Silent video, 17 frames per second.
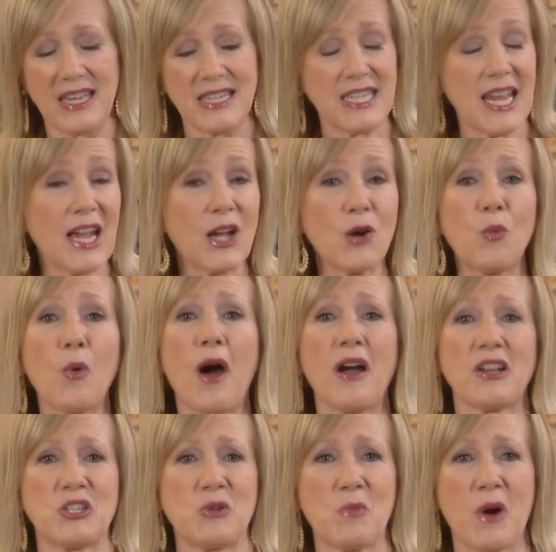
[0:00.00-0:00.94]
Take a
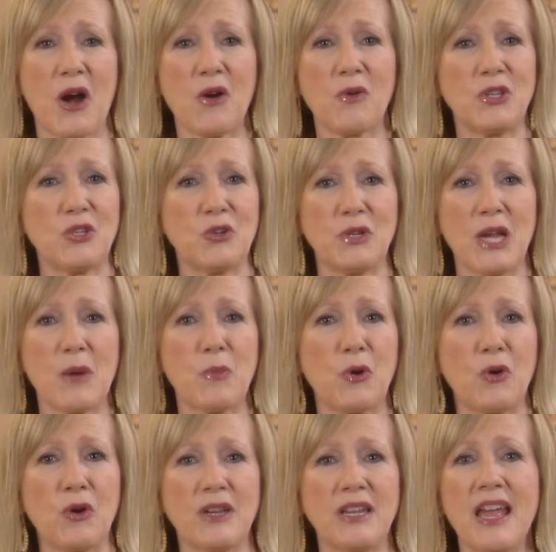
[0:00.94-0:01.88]
walk tomorrow in your
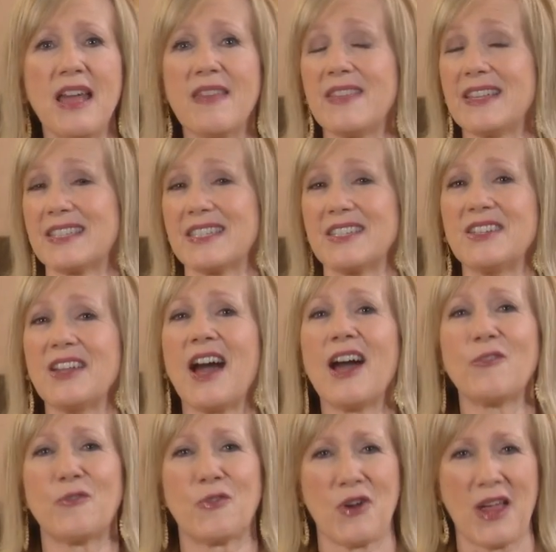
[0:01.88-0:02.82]
neighborhood that's
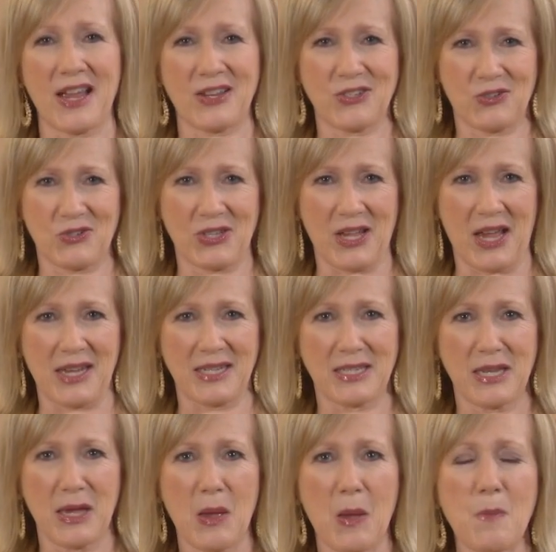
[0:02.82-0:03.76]
not for
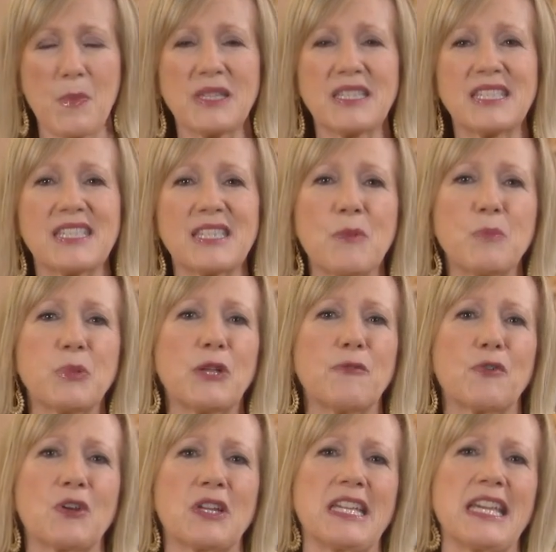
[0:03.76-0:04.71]
exercise, but simply
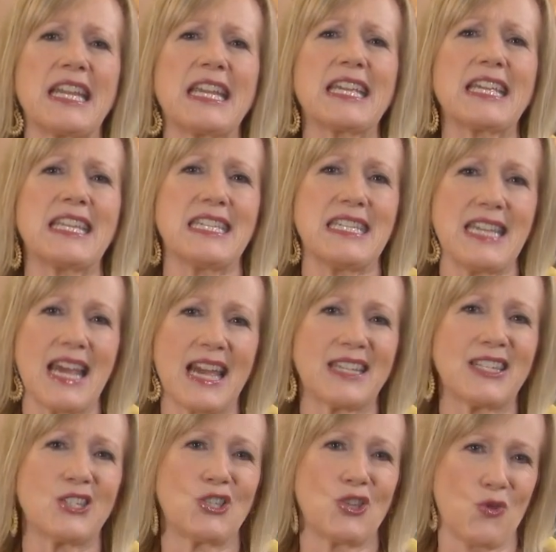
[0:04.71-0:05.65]
for getting
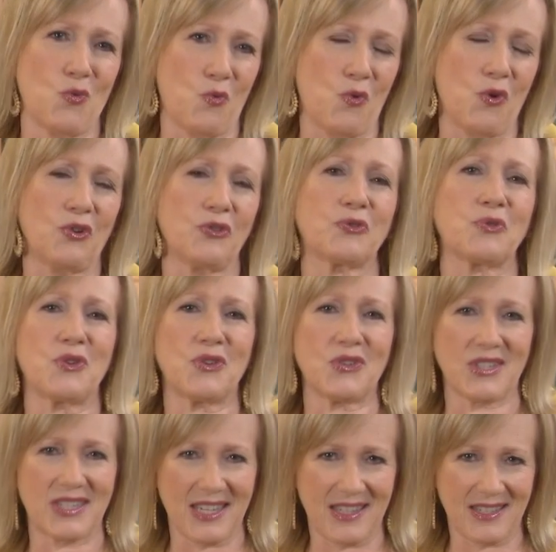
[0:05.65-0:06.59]
connected to the world through your
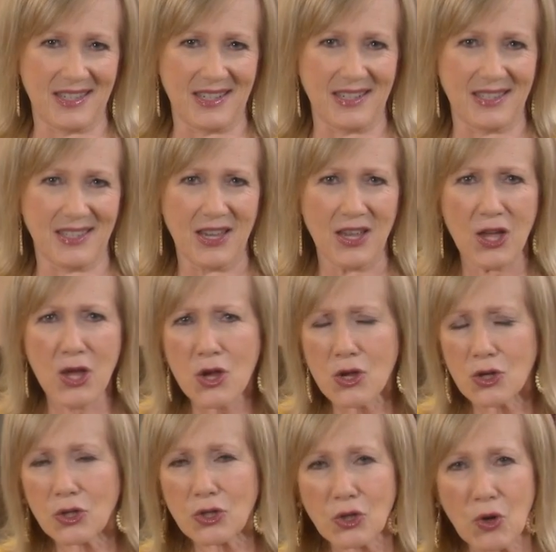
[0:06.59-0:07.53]
senses.
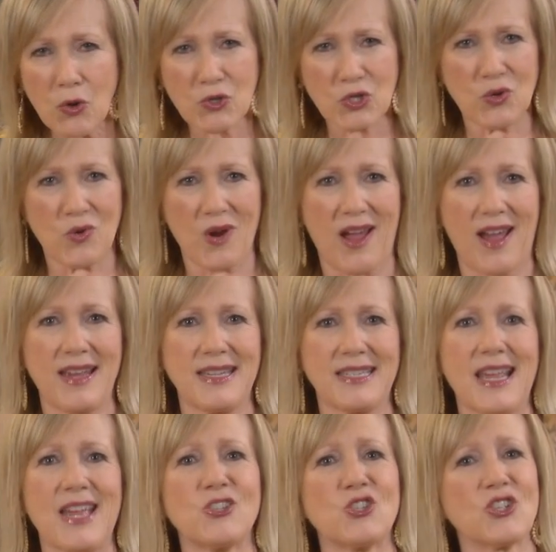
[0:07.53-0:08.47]
Close your eyes
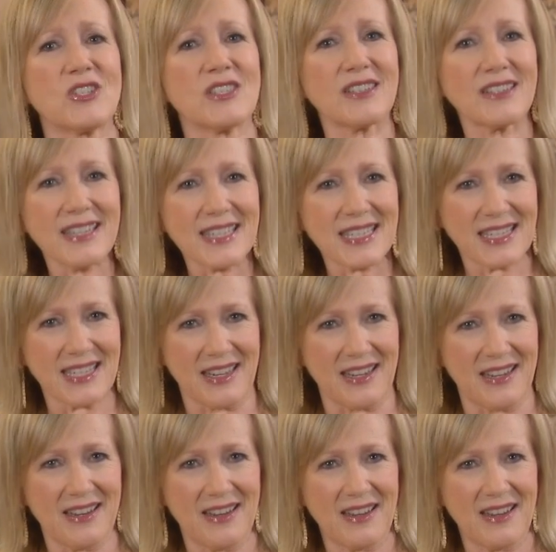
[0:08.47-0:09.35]
and just listen.